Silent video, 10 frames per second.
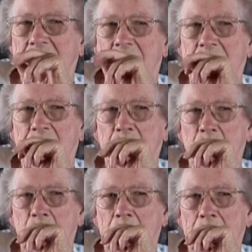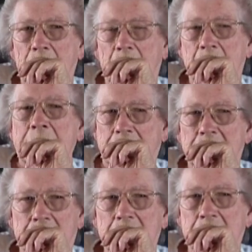to where you live now
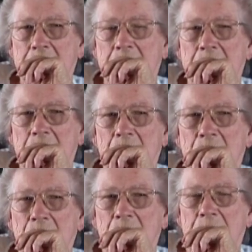yes down the lane